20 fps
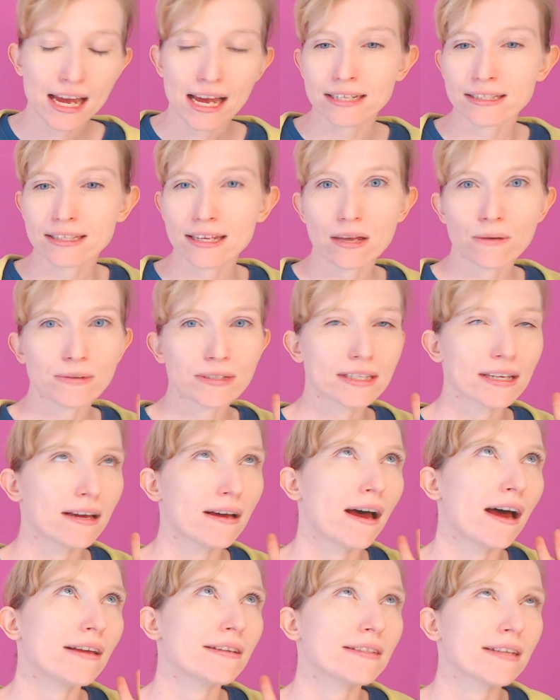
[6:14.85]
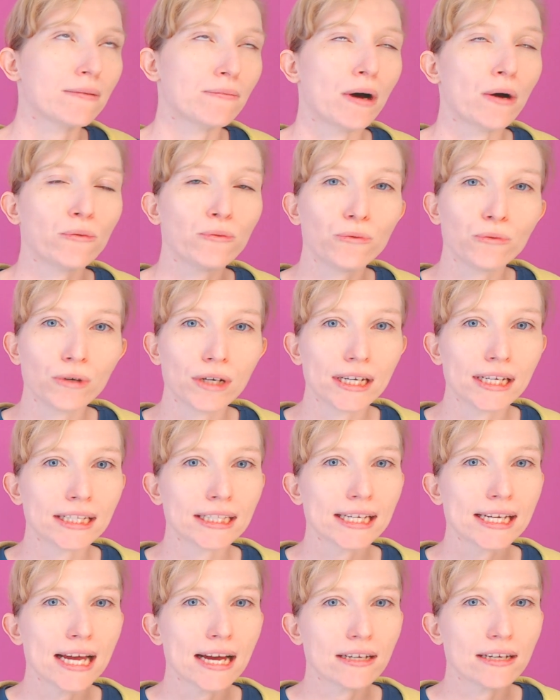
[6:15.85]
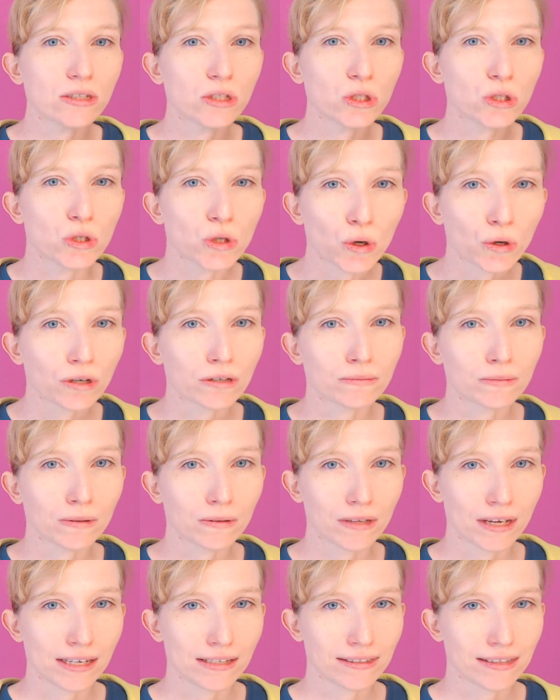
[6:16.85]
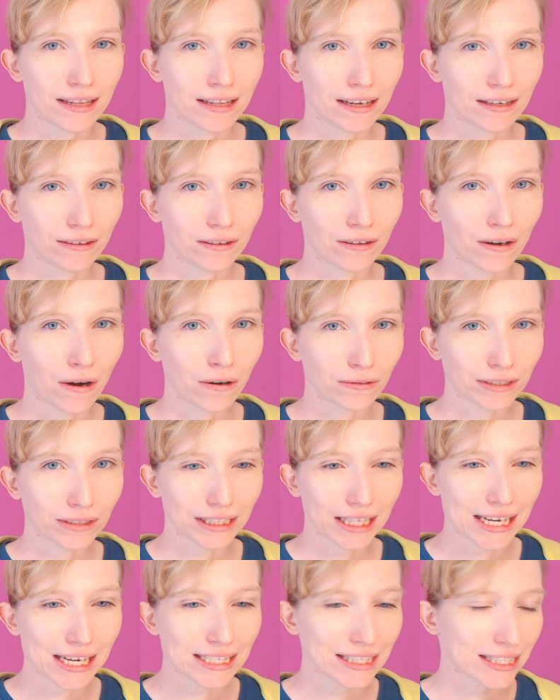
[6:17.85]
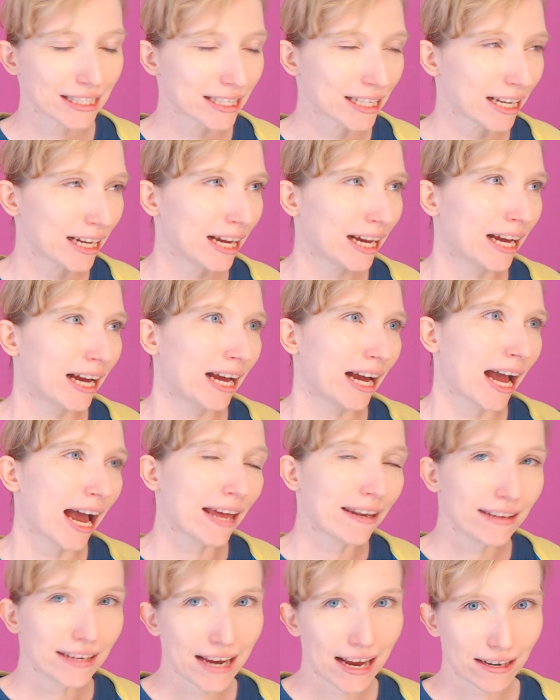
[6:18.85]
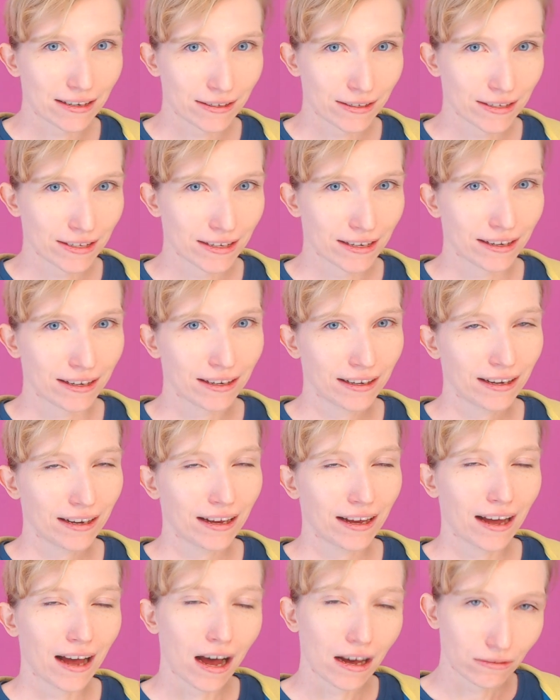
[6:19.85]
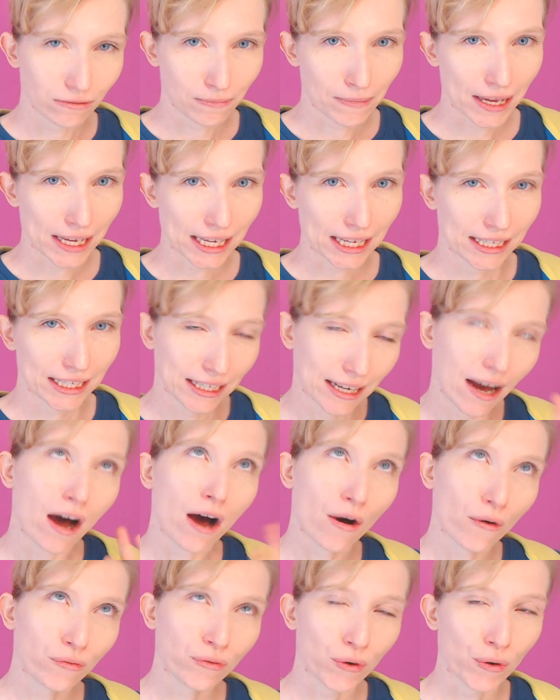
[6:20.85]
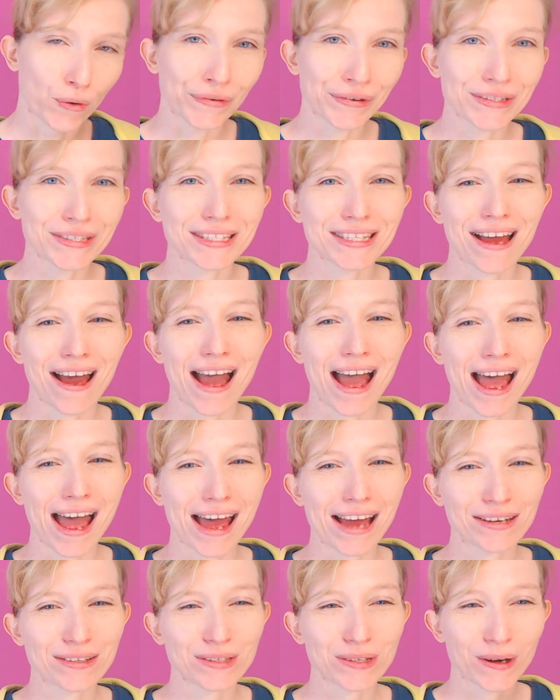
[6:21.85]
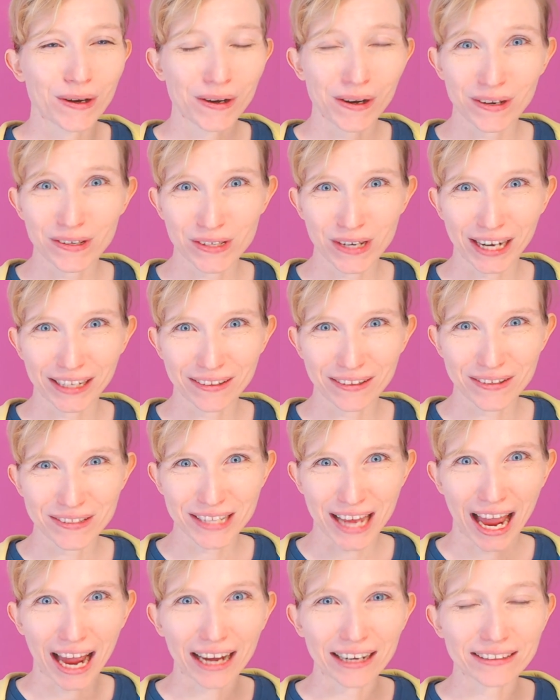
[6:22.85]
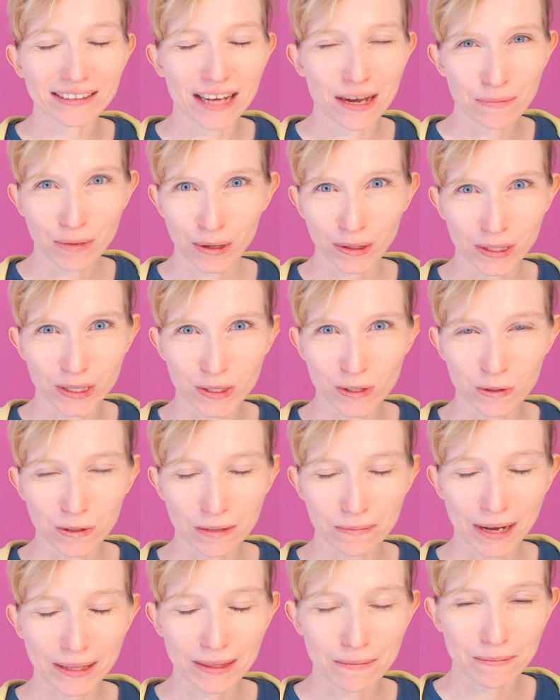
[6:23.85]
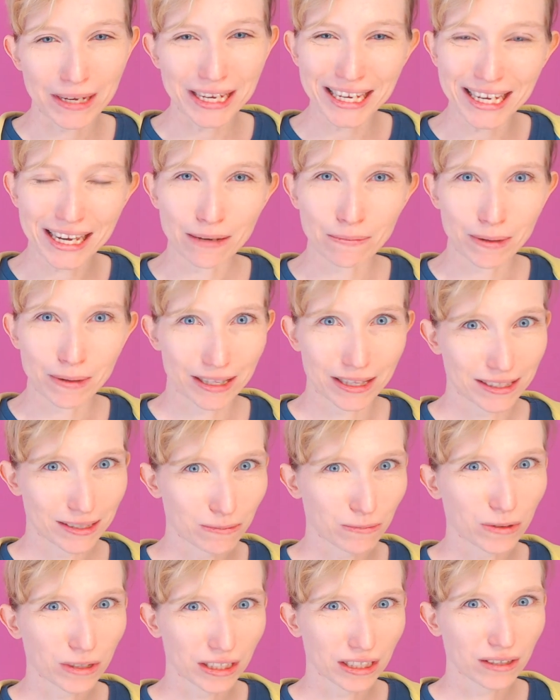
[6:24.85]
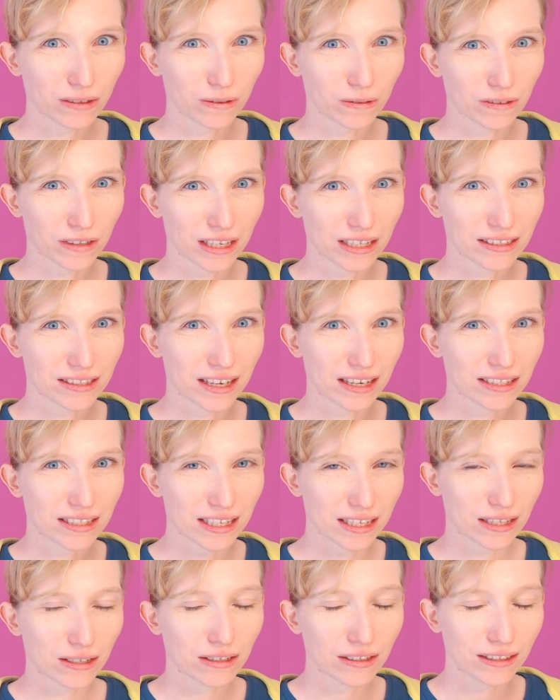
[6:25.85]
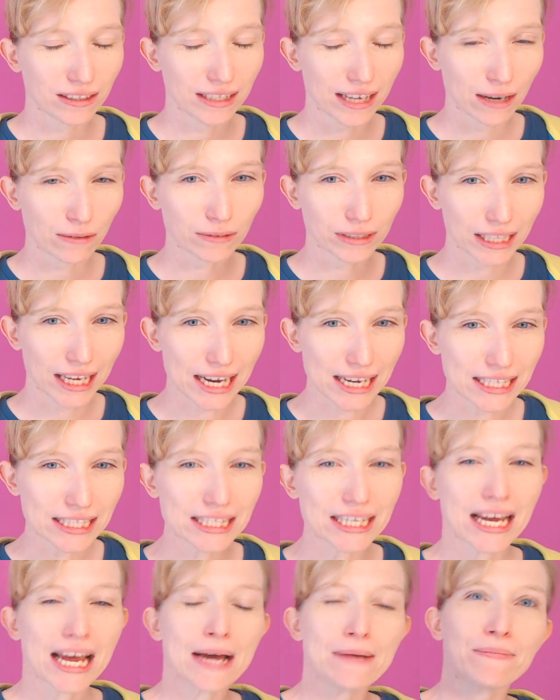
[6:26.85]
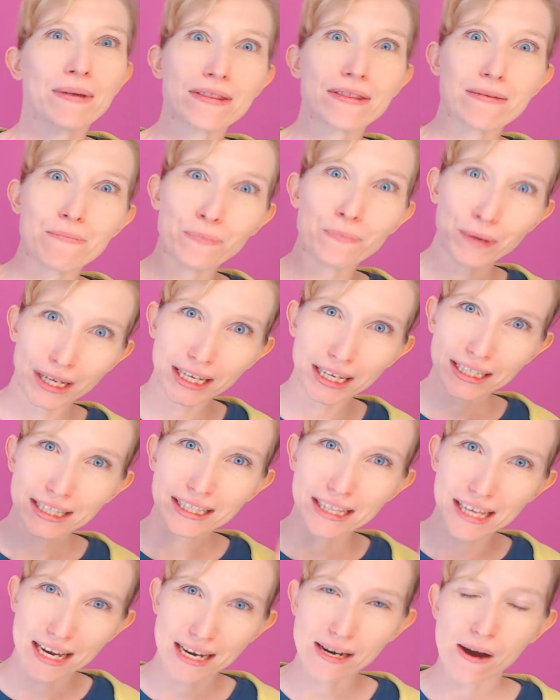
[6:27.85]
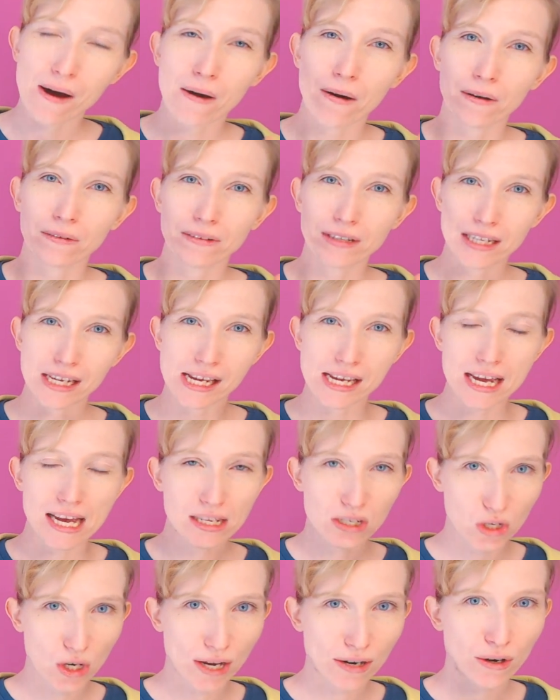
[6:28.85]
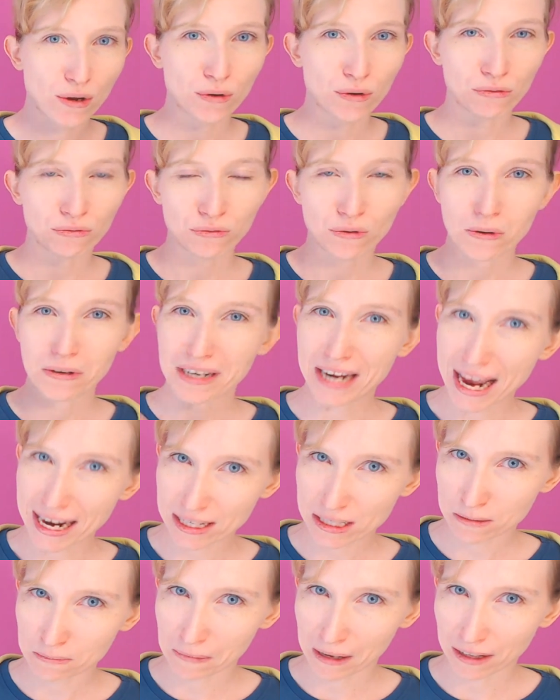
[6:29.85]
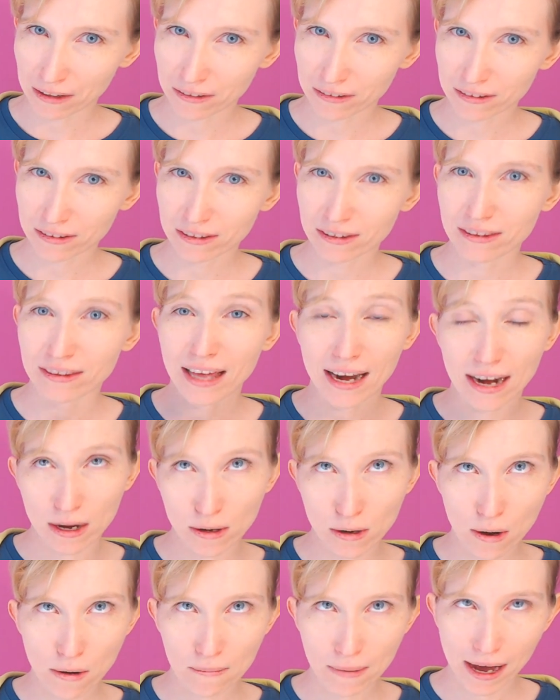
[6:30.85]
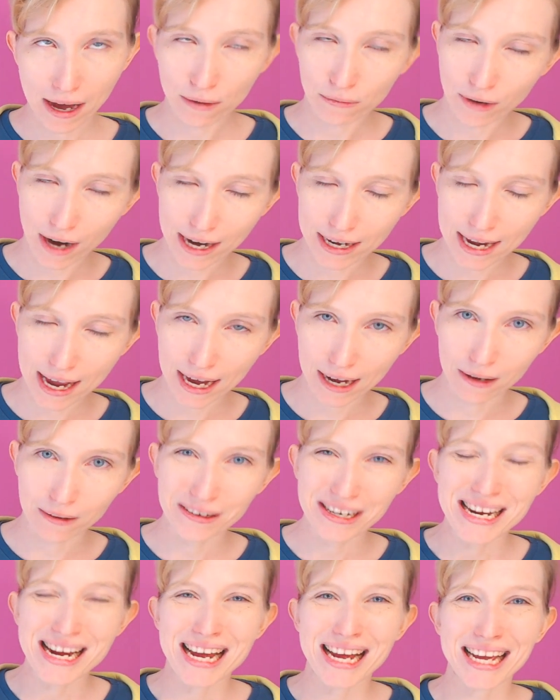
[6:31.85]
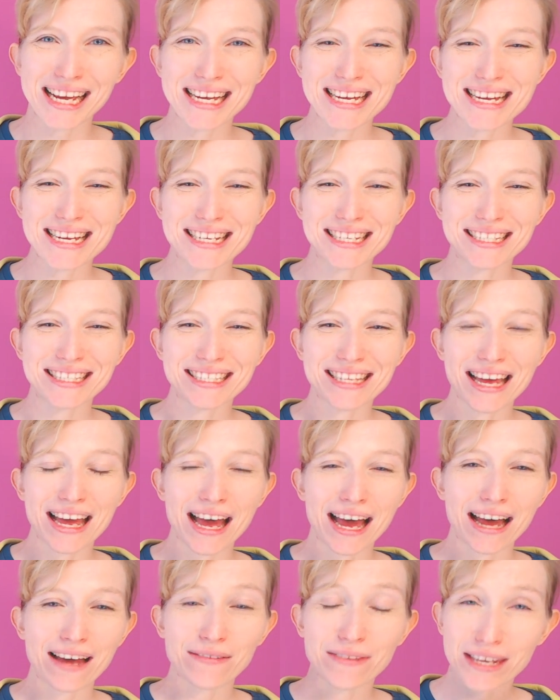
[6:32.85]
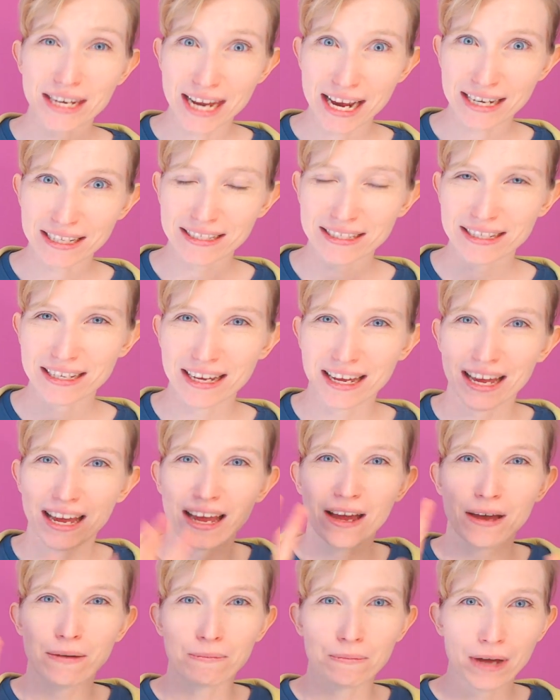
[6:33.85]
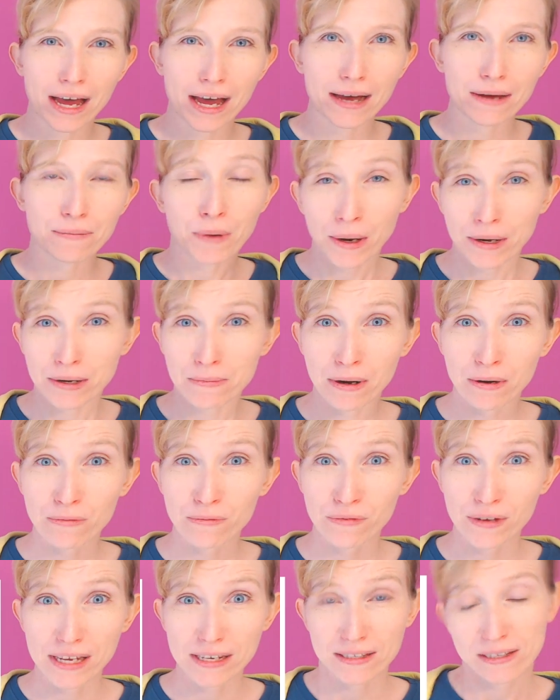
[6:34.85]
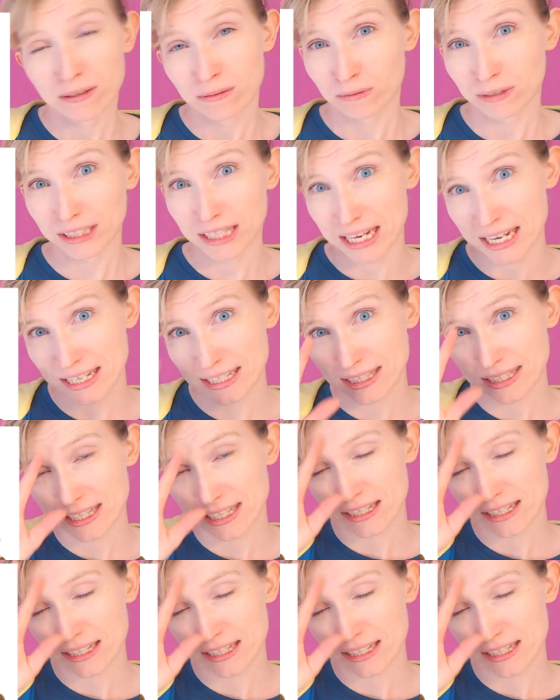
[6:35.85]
So there was some really adorable things that got released at the end of May, of course. And so go check those out. I'm not going to talk about them here, but there's some really cool things that did get released. But the big thing on the agenda for next month that I know about right now is the next Pokemon Fit release.